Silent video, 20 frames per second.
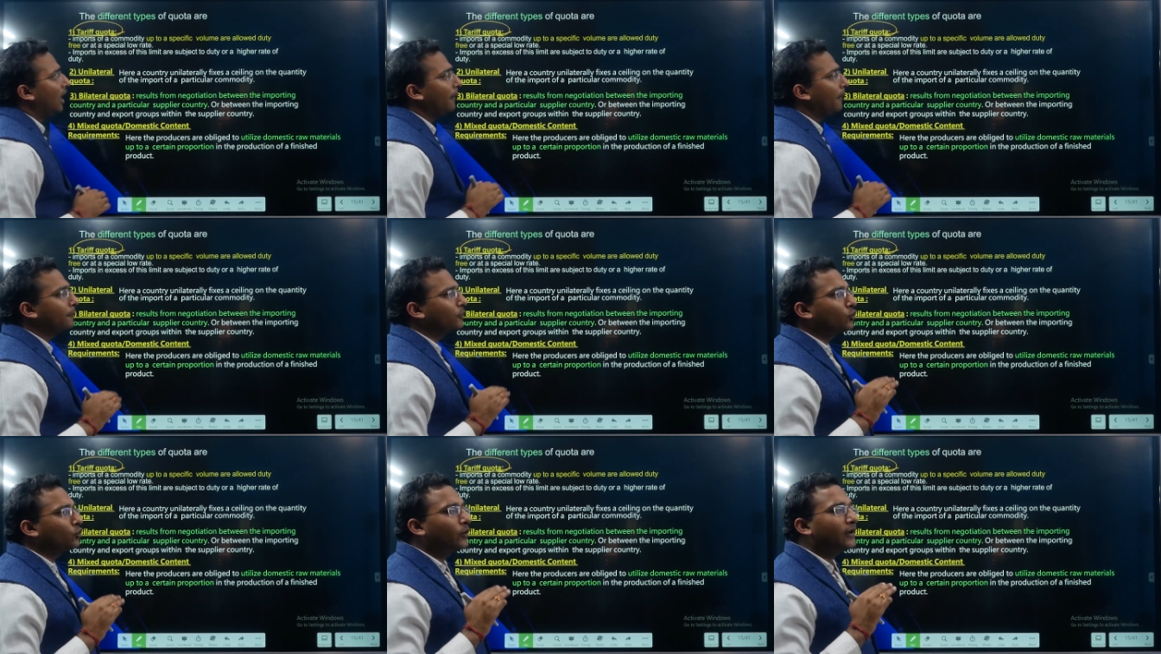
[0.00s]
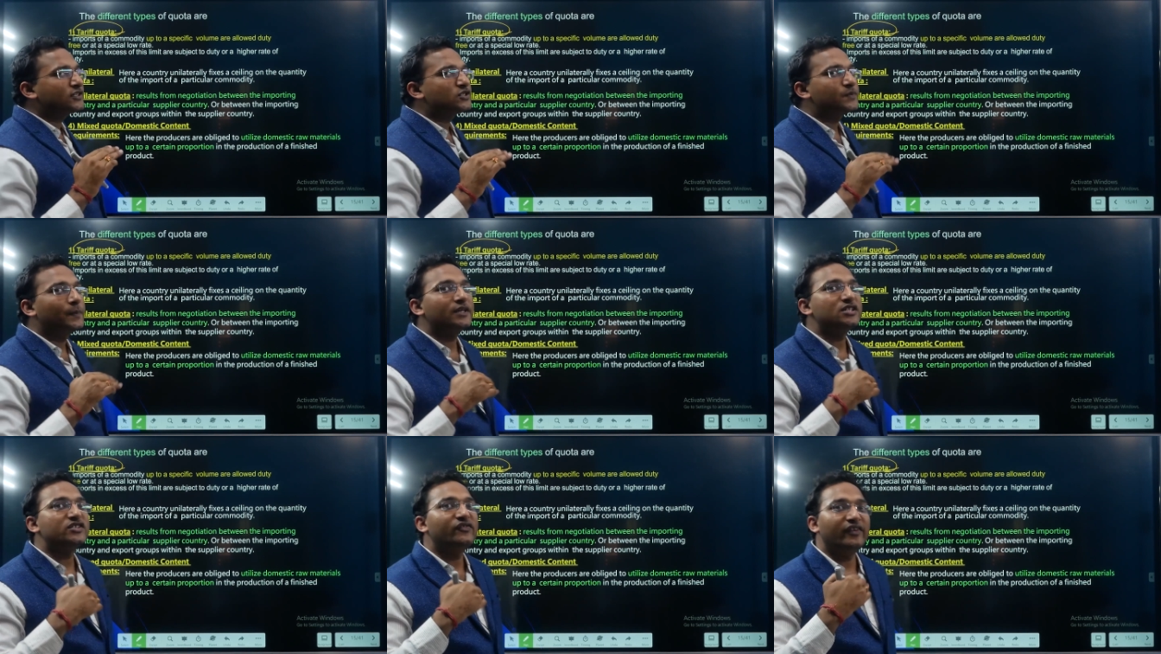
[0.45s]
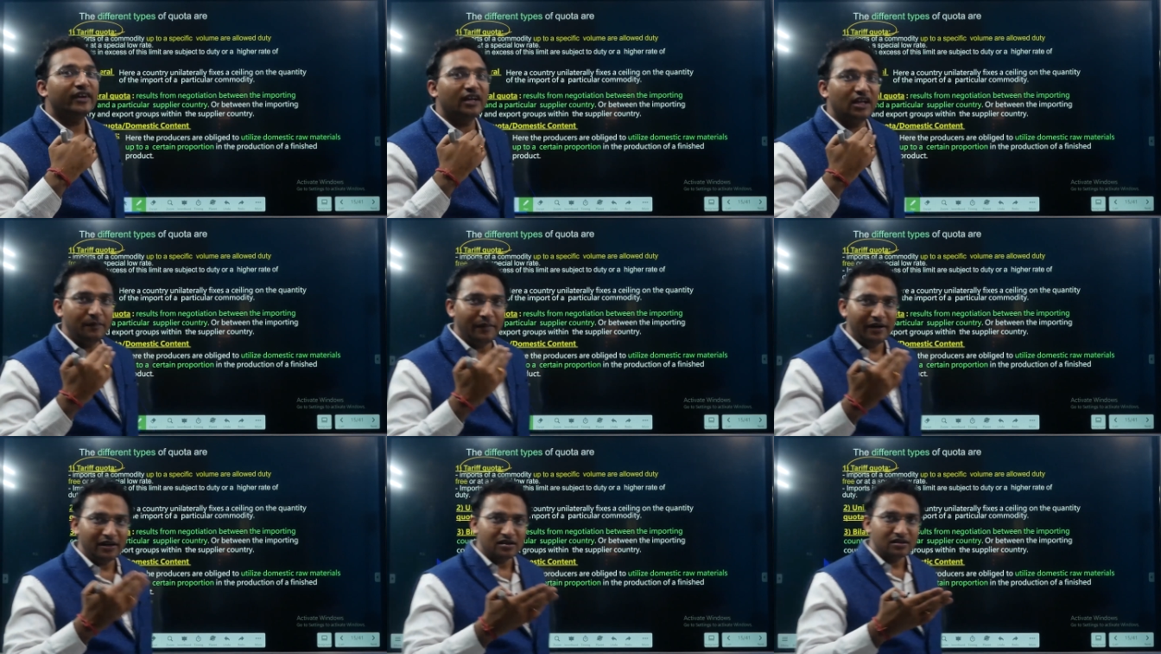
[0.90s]
up to a
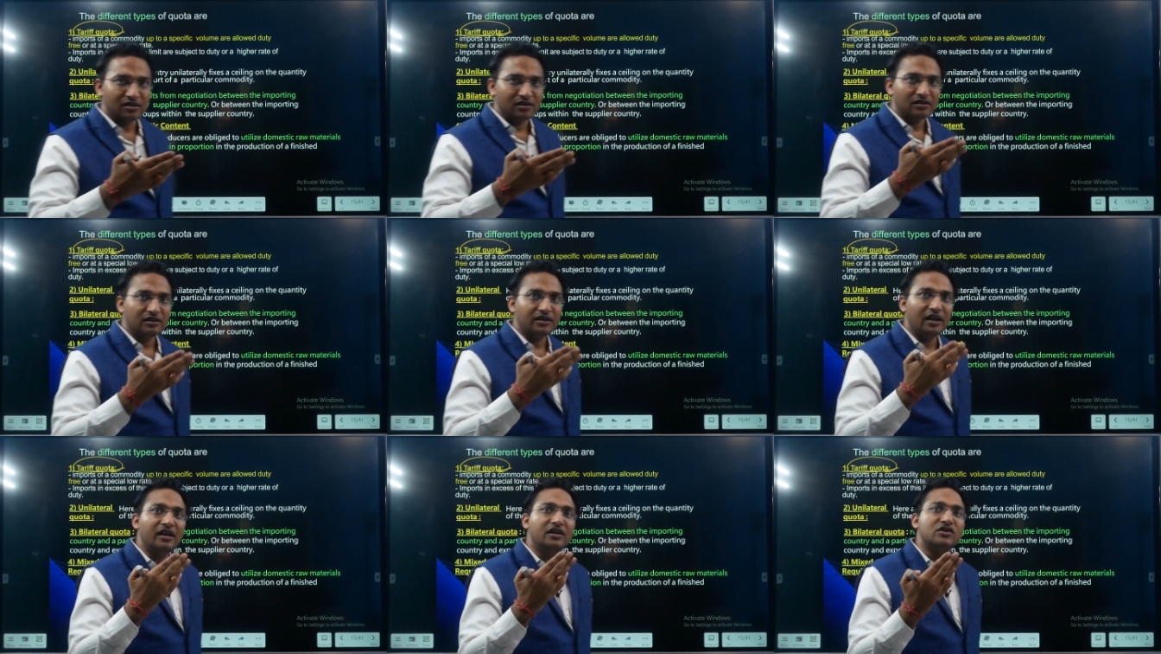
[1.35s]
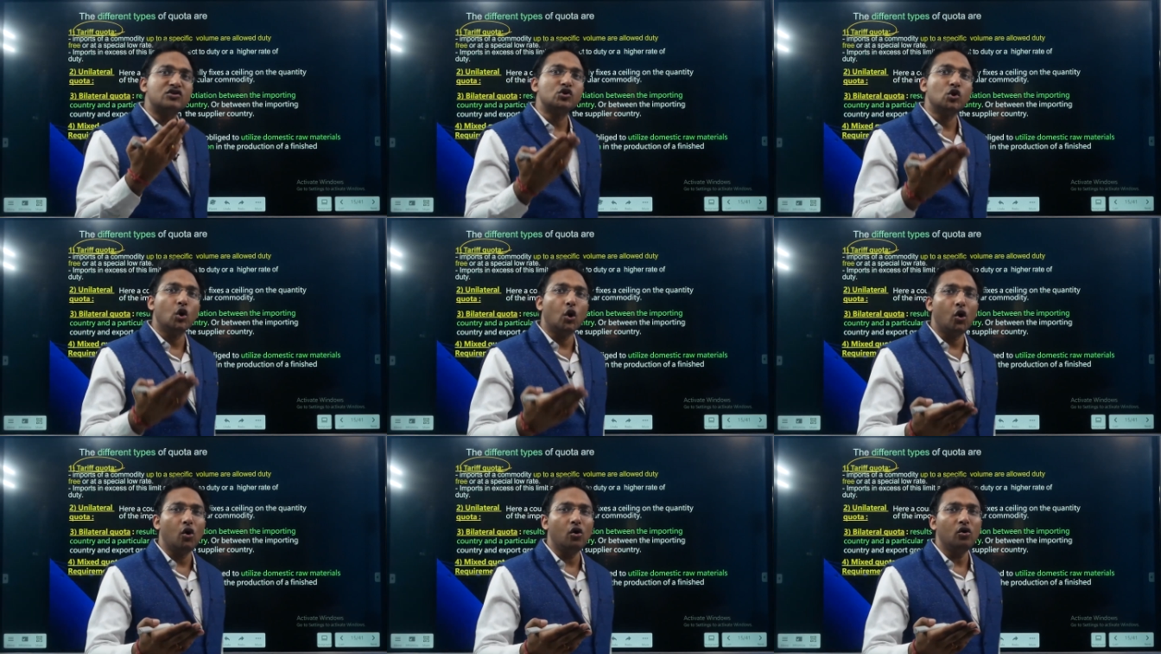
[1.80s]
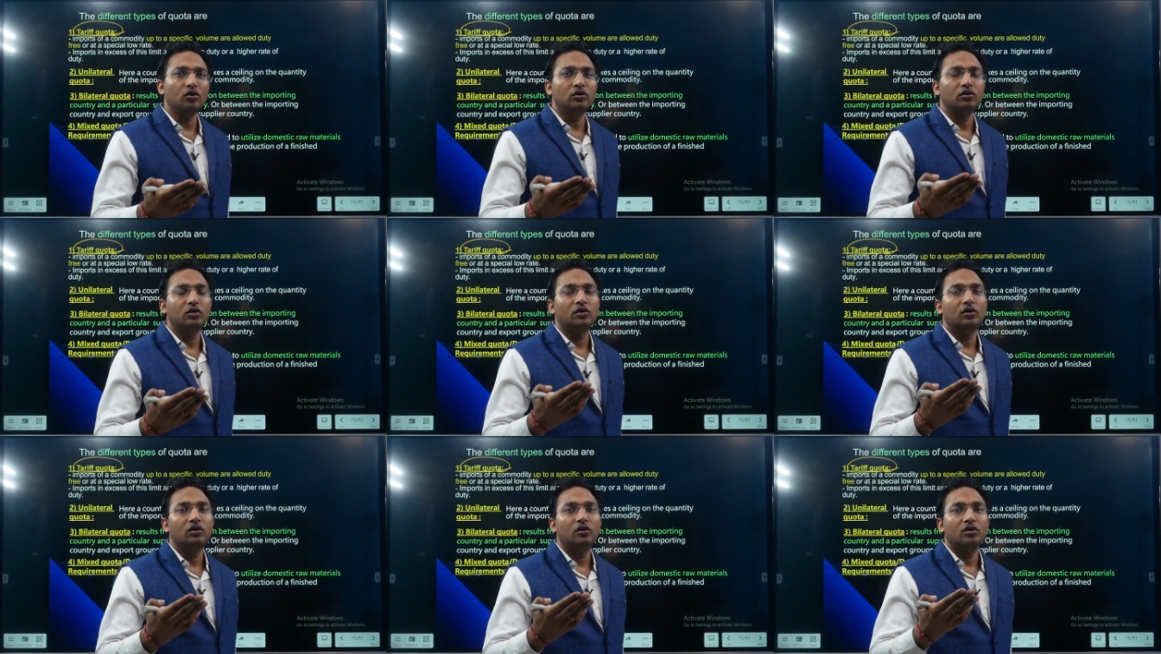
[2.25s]
specific limit, there is
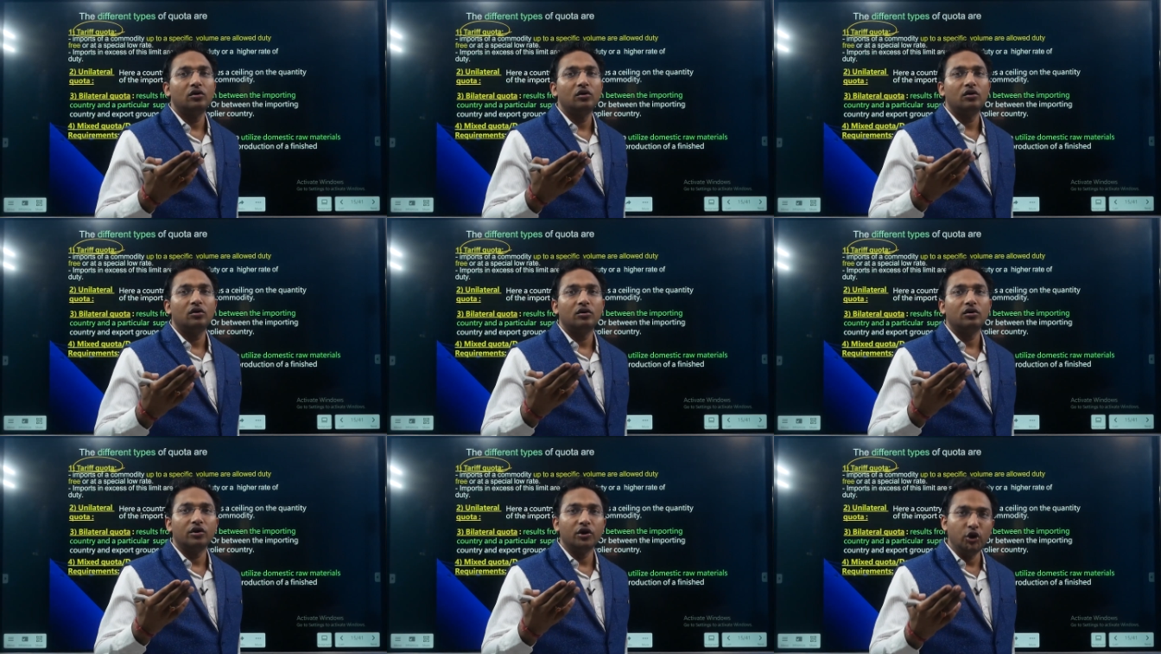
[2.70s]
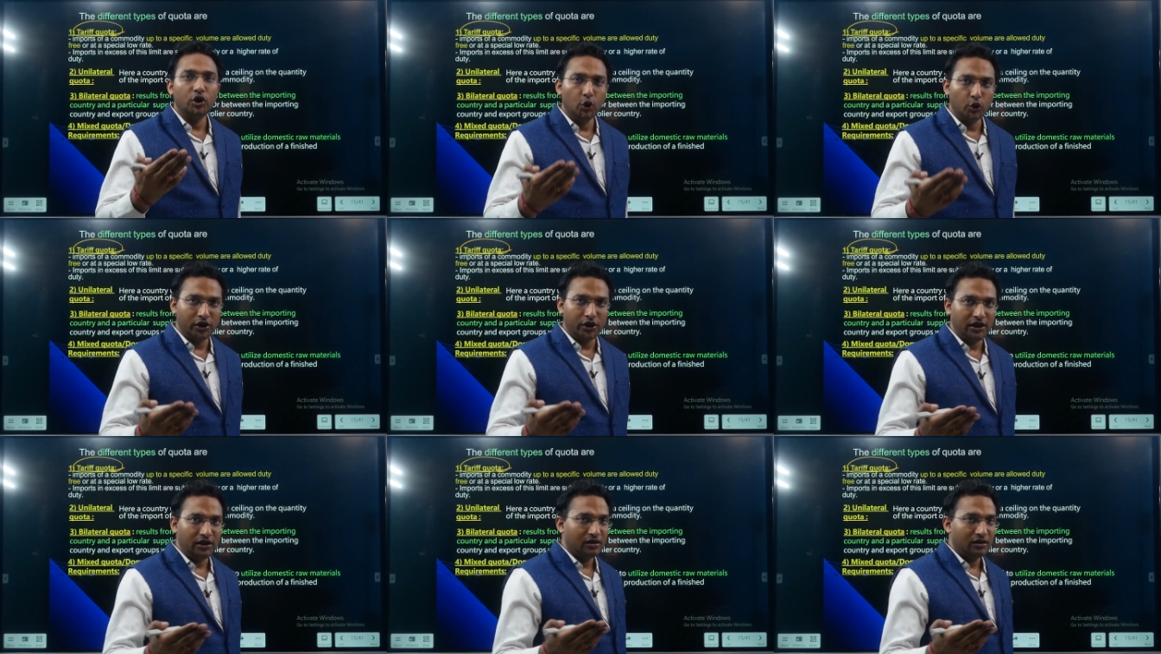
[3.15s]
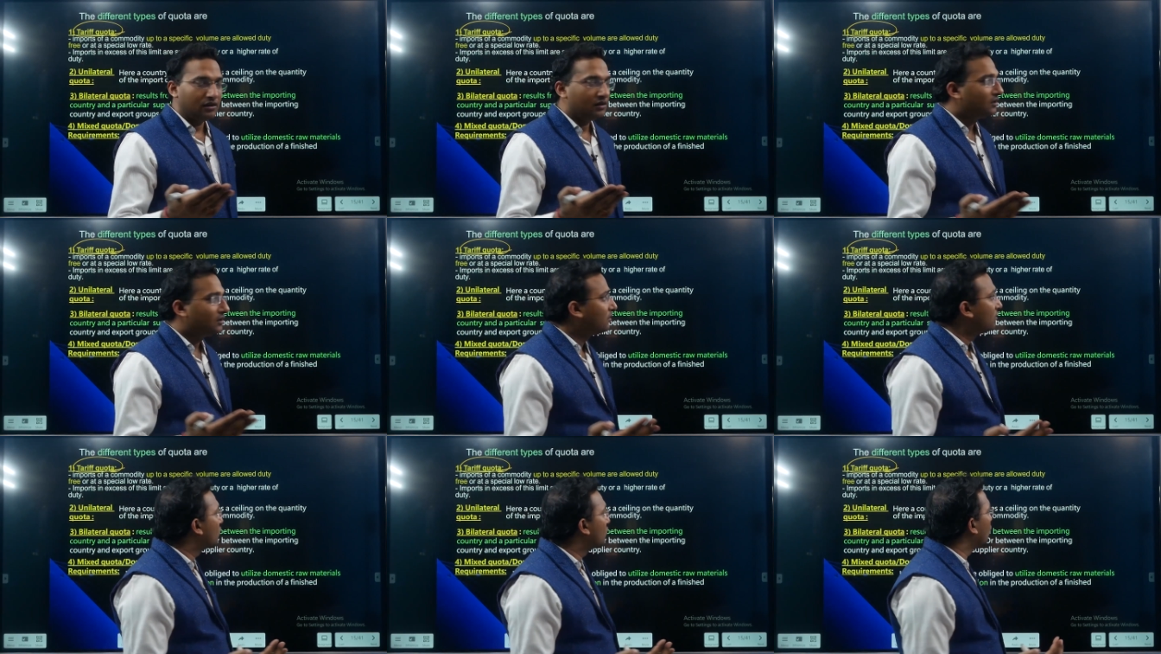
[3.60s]
no duty.
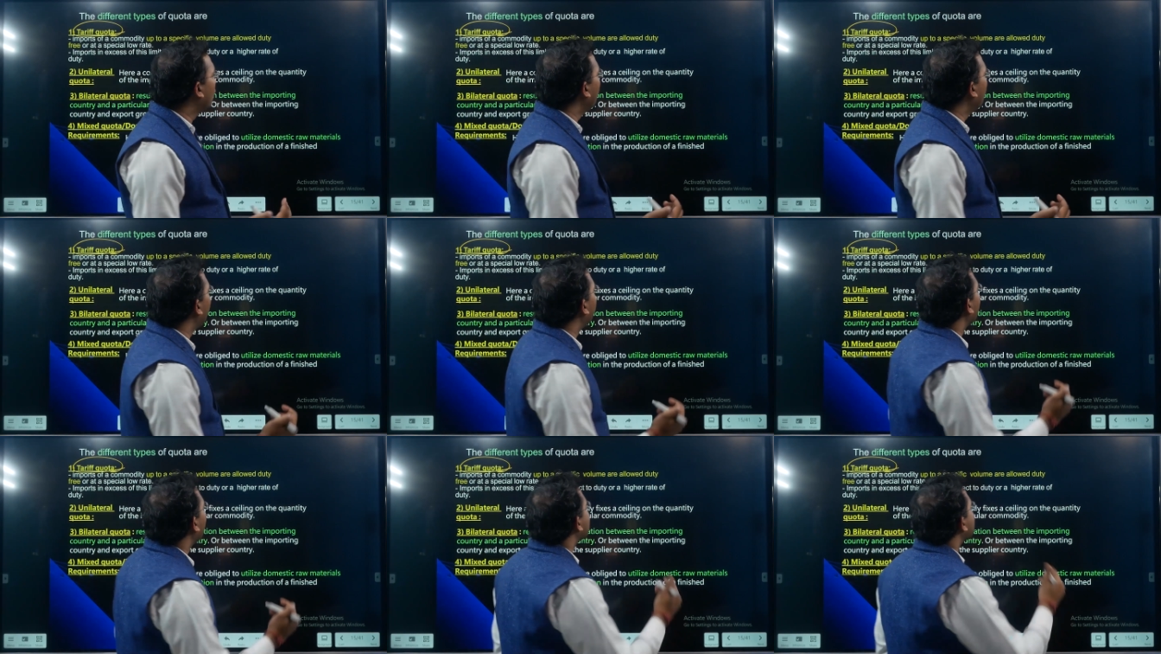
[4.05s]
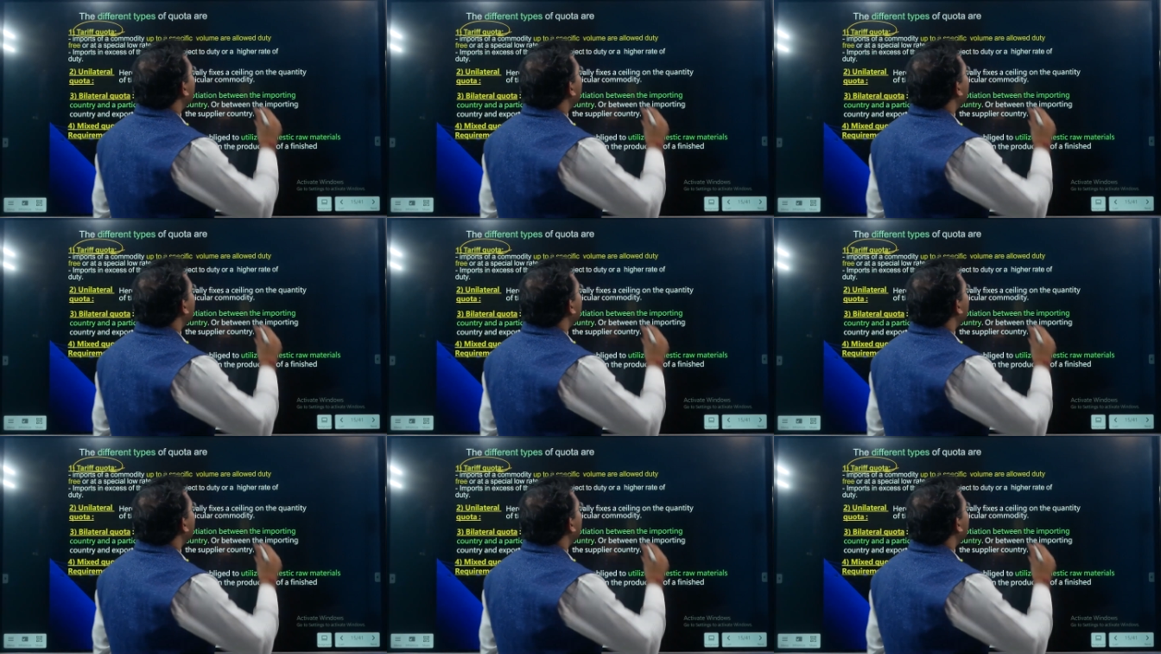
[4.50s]
So for